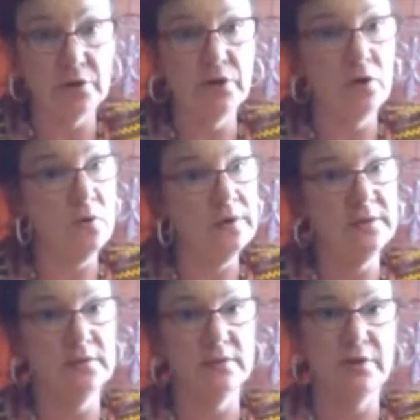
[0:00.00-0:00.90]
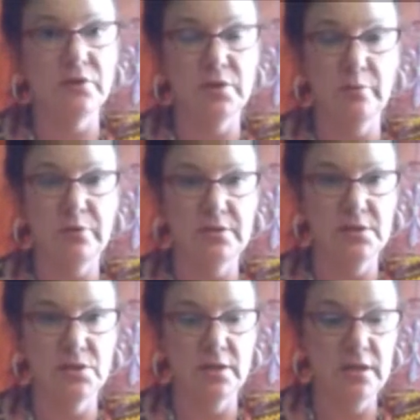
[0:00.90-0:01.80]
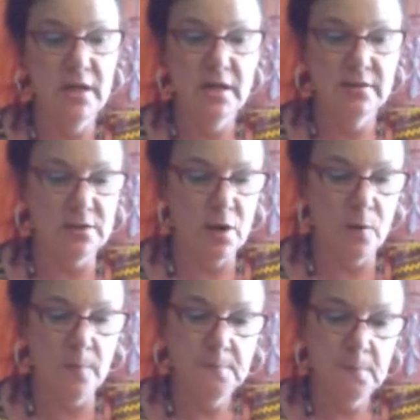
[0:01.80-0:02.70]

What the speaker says: You're always in a leadership position. So,